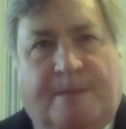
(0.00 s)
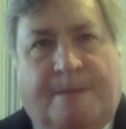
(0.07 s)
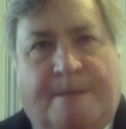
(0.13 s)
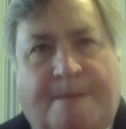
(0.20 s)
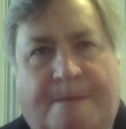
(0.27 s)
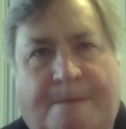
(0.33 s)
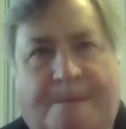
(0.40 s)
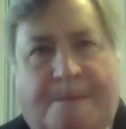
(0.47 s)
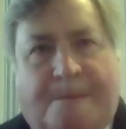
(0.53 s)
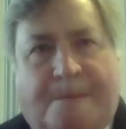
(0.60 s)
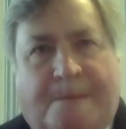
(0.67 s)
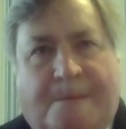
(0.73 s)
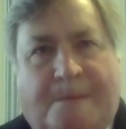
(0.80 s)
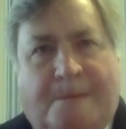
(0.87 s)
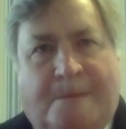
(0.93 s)

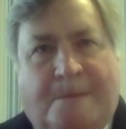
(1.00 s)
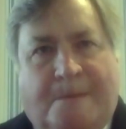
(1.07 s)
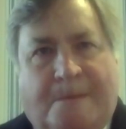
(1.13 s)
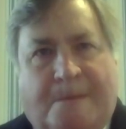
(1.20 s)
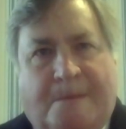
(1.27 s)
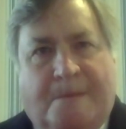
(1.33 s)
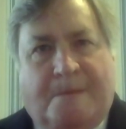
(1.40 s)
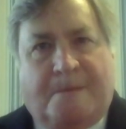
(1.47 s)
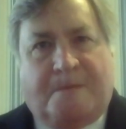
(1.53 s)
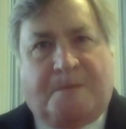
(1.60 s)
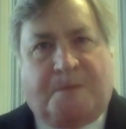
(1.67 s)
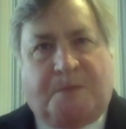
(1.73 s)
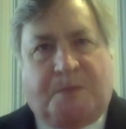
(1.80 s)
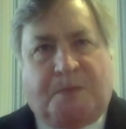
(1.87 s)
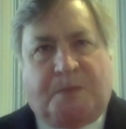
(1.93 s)

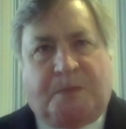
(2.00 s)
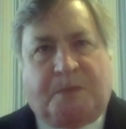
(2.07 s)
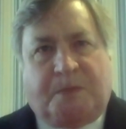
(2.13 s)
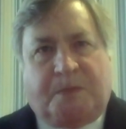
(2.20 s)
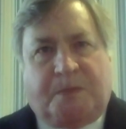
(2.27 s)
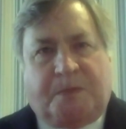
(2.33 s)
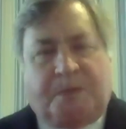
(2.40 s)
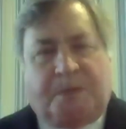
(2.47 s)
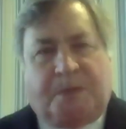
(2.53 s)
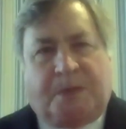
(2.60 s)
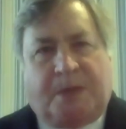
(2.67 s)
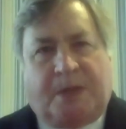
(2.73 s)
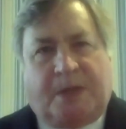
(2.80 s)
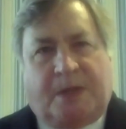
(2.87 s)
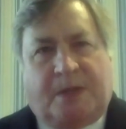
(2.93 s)

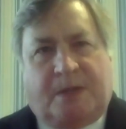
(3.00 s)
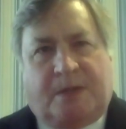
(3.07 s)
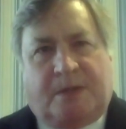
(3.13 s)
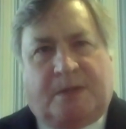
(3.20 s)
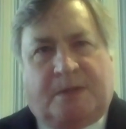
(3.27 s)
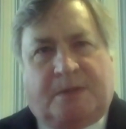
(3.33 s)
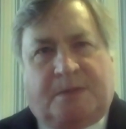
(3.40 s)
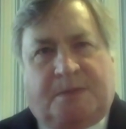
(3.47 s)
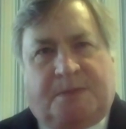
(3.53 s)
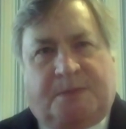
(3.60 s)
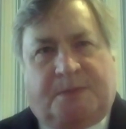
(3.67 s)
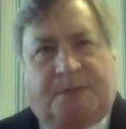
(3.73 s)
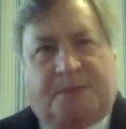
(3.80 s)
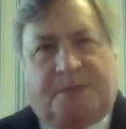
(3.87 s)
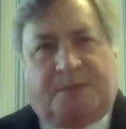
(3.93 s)

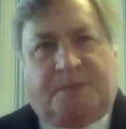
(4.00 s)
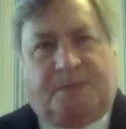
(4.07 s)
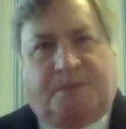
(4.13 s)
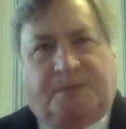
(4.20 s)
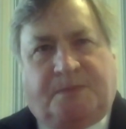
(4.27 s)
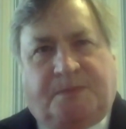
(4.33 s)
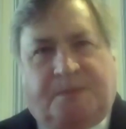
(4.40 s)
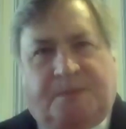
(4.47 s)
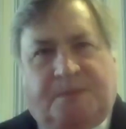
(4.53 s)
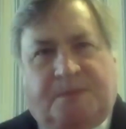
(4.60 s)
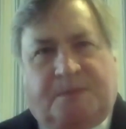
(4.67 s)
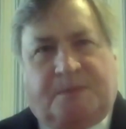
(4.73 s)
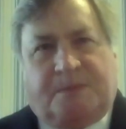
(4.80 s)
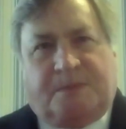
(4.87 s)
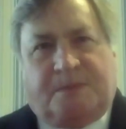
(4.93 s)

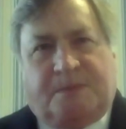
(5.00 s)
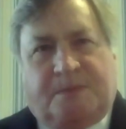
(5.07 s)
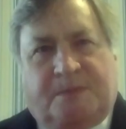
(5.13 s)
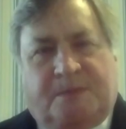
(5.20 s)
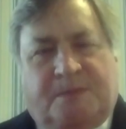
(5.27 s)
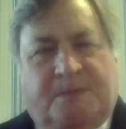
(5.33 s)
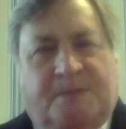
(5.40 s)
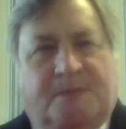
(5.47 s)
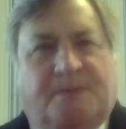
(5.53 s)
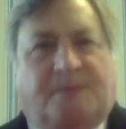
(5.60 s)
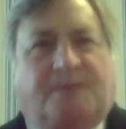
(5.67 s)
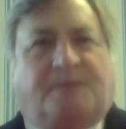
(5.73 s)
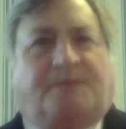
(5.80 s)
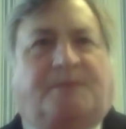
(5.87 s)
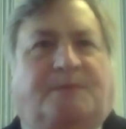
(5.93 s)

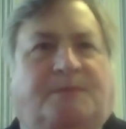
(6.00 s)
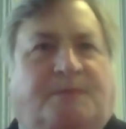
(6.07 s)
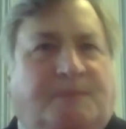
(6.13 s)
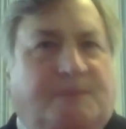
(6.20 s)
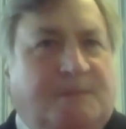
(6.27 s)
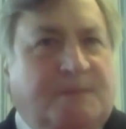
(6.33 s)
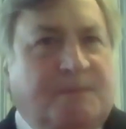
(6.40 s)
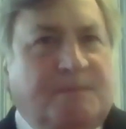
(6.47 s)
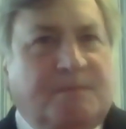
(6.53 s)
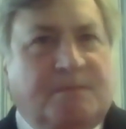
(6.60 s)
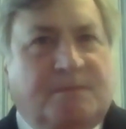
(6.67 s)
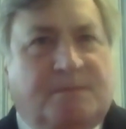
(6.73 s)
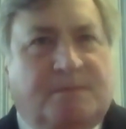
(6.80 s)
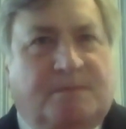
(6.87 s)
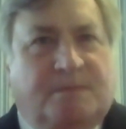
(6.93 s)

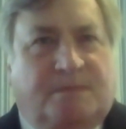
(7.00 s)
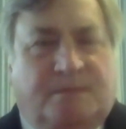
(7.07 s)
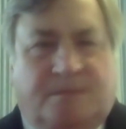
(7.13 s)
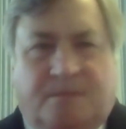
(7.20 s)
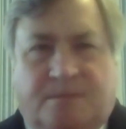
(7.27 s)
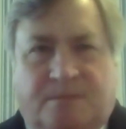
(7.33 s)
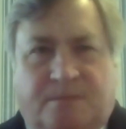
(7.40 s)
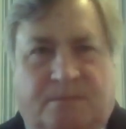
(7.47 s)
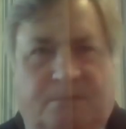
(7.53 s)
(not speaking)